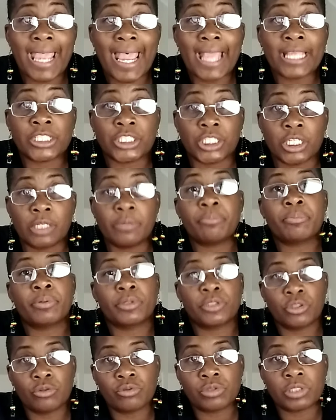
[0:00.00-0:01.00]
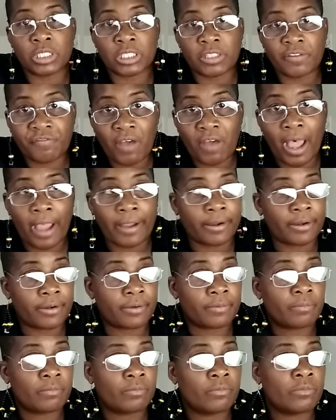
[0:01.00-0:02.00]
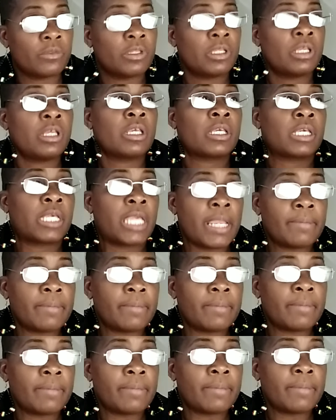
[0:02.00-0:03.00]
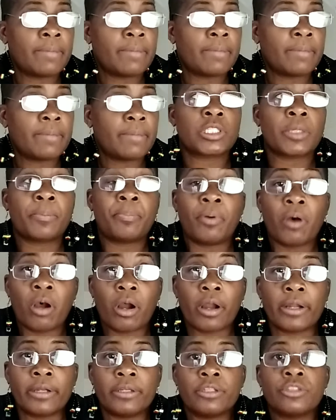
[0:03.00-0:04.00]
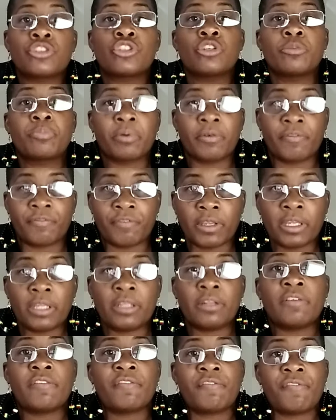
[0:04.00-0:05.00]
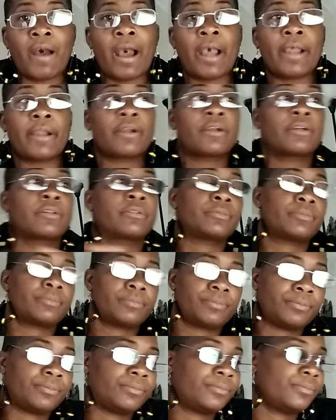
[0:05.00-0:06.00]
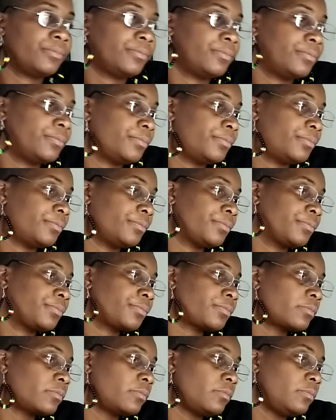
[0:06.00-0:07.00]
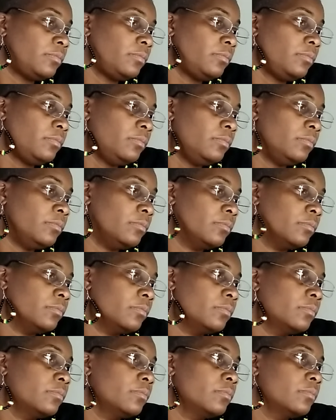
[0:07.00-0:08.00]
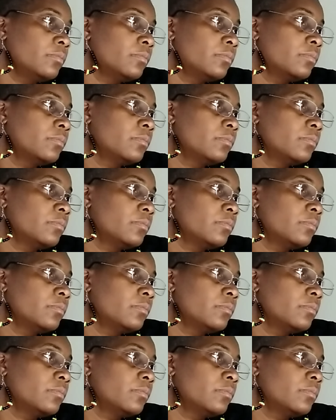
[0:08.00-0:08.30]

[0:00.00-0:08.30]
Class C is your electrical equipment. It requires non-conducting agents to extinguish.